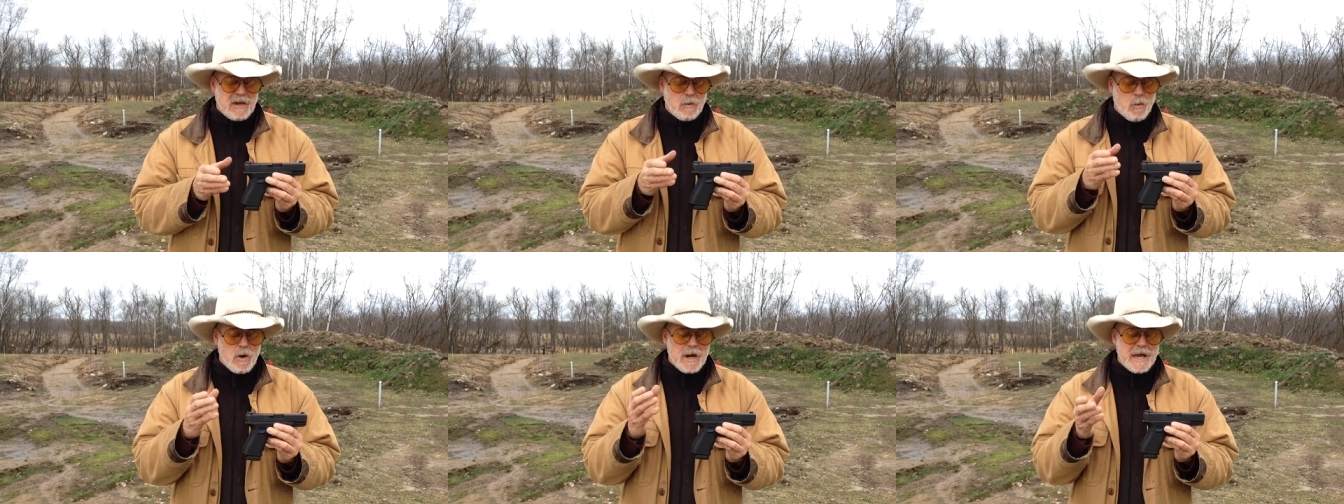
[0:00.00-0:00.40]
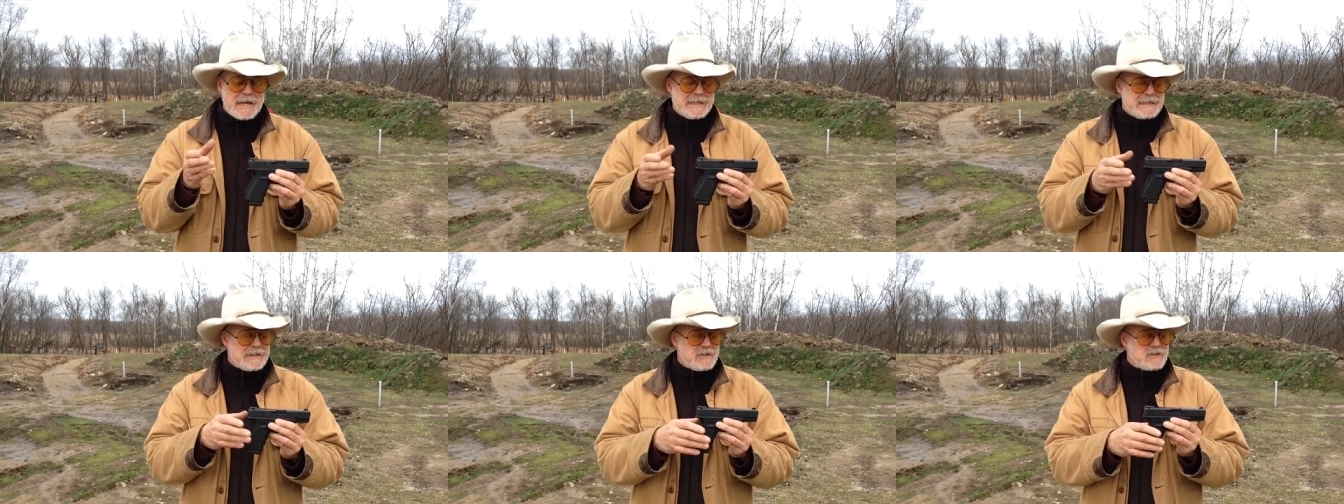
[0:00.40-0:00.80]
and what
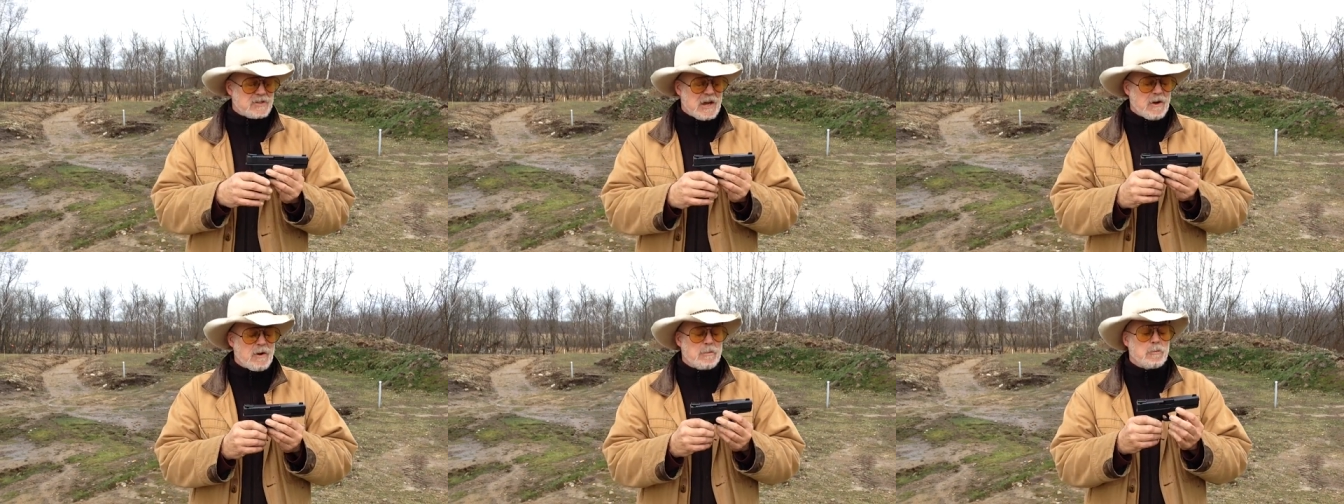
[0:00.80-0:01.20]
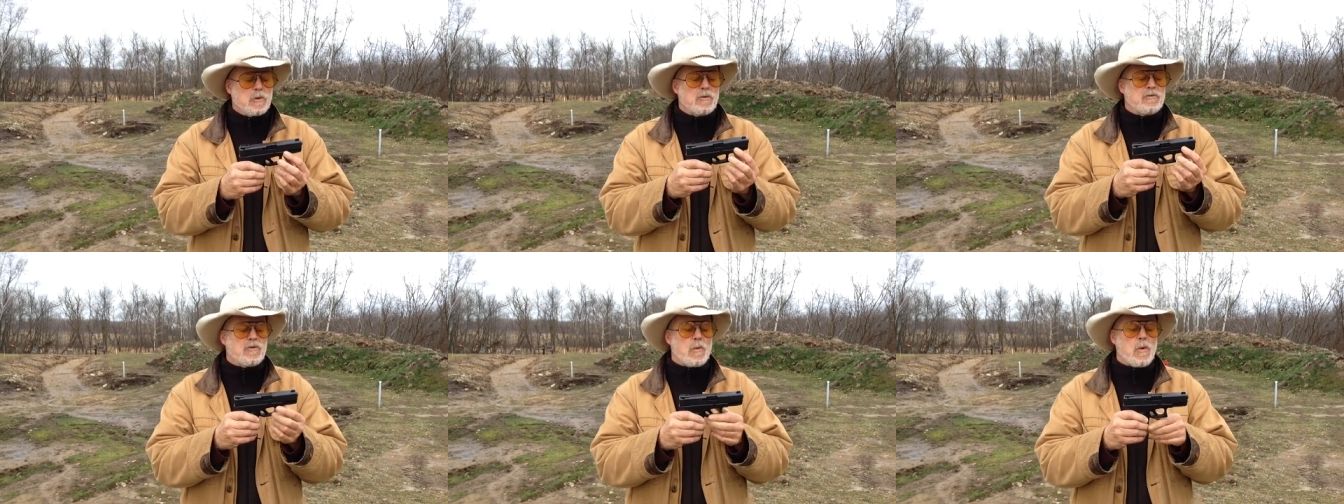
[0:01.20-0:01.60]
I did is I
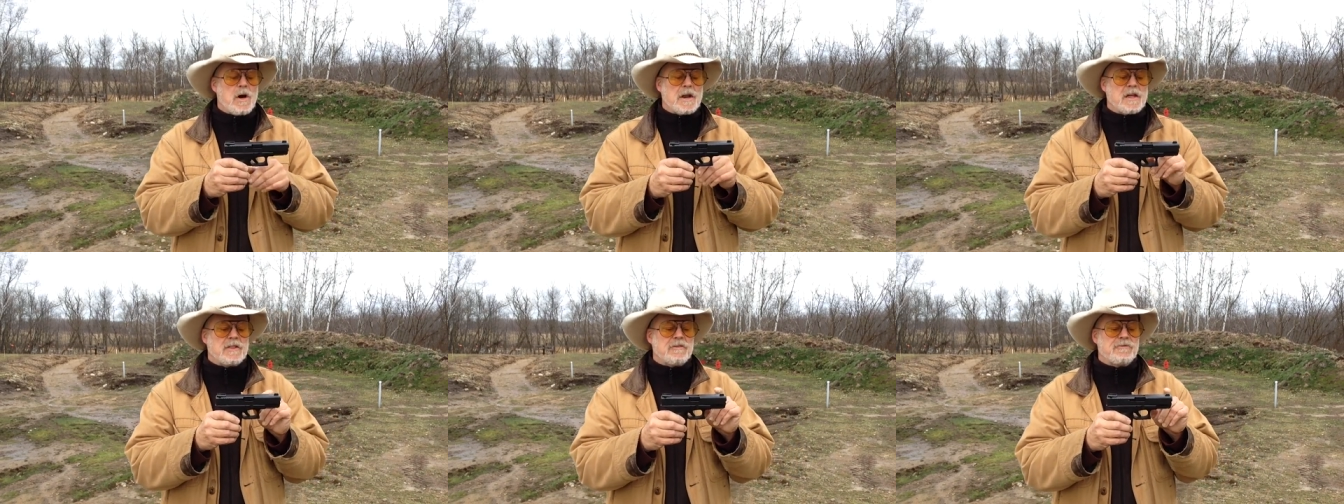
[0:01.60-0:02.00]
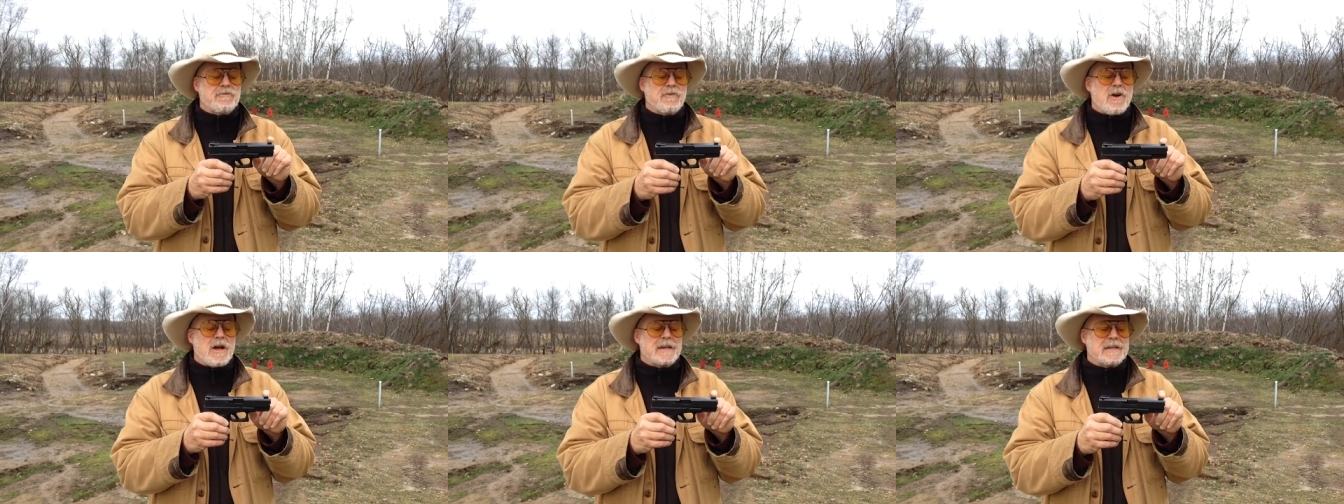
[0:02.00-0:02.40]
removed the one on the
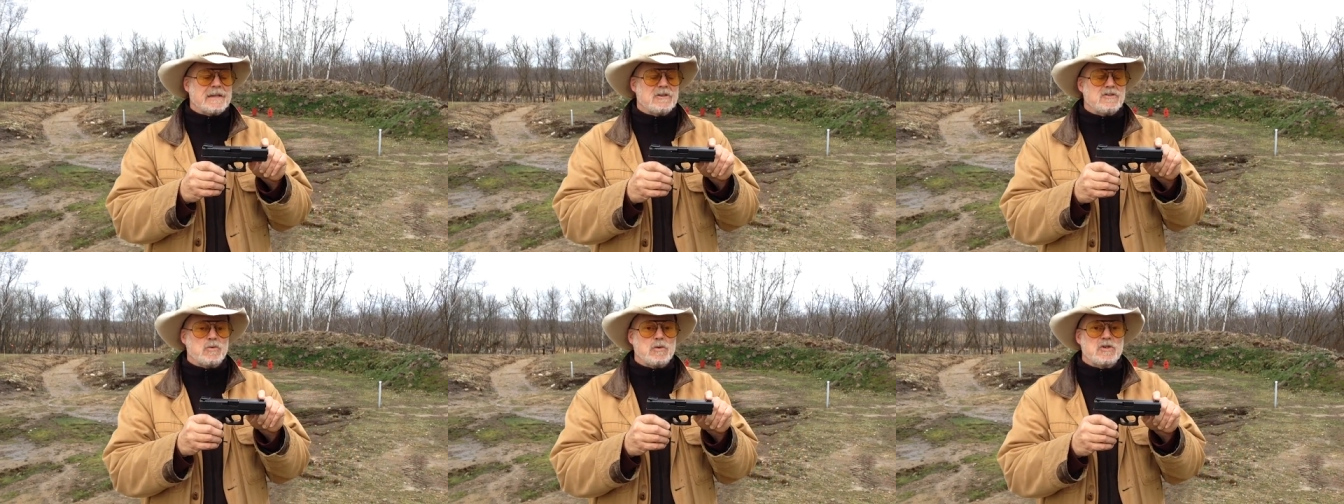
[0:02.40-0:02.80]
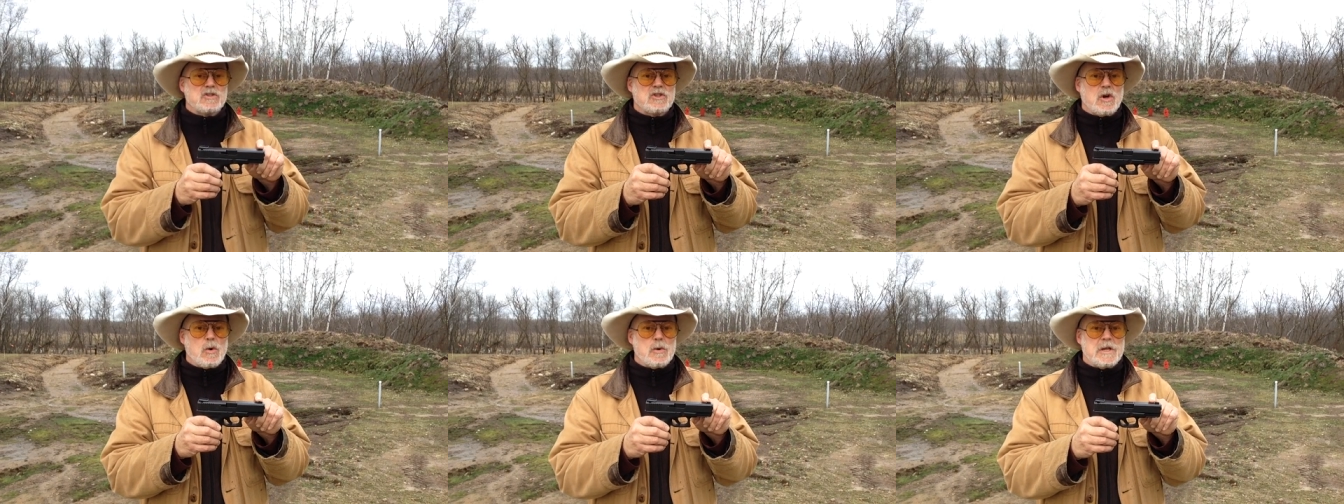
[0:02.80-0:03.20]
front because it
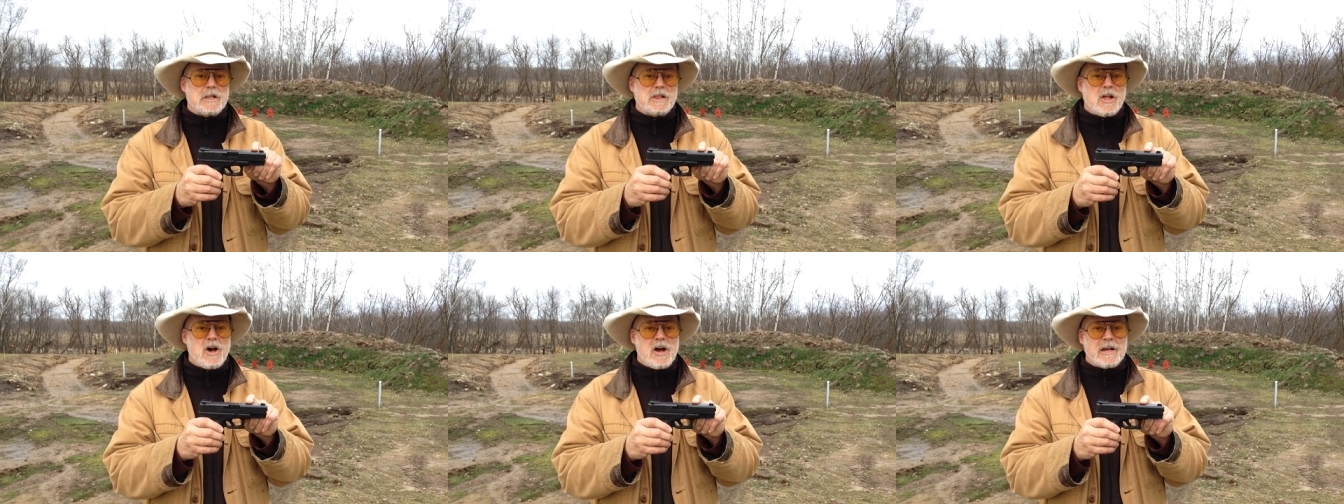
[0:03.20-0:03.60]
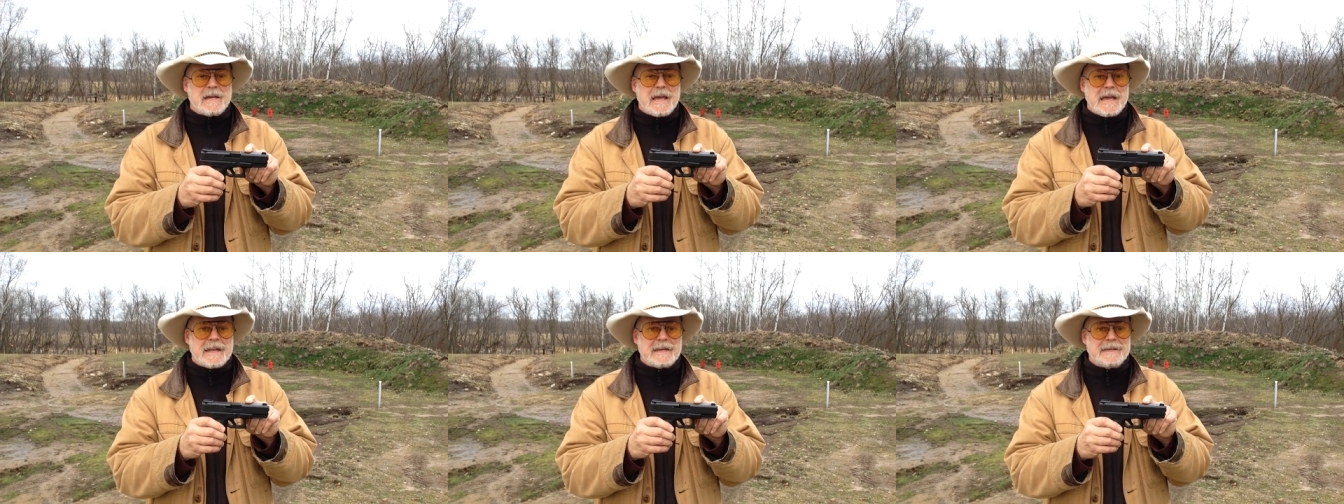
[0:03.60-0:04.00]
was so
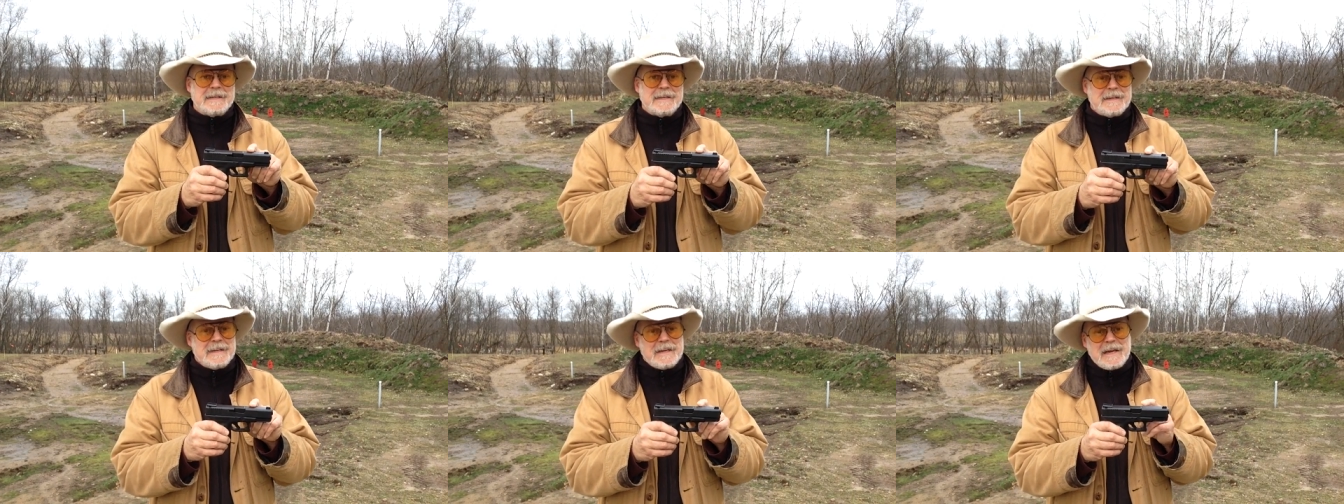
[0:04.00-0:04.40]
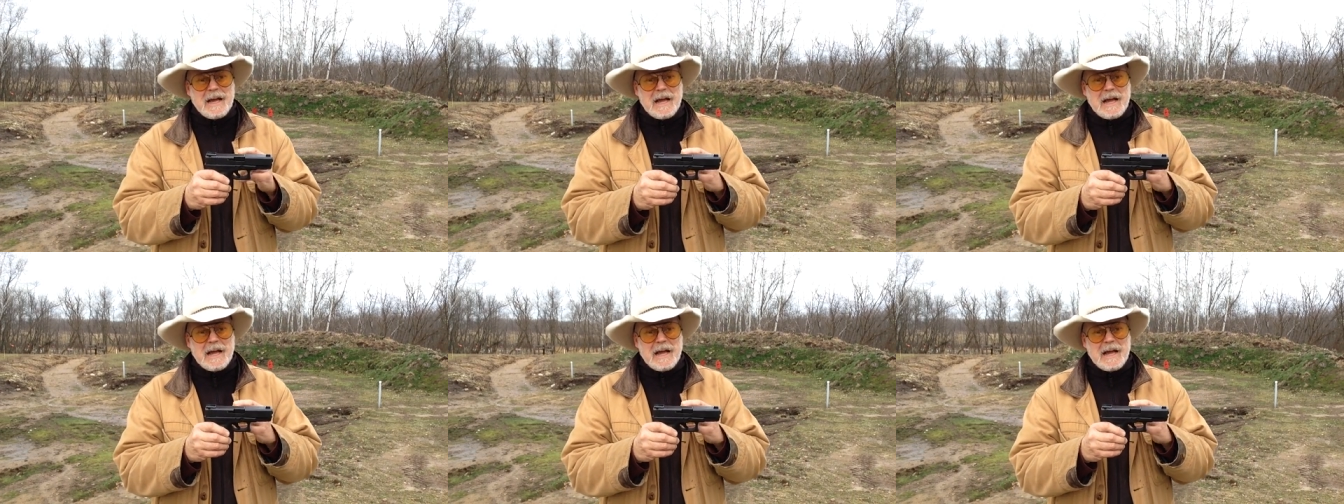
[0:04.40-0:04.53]
elongated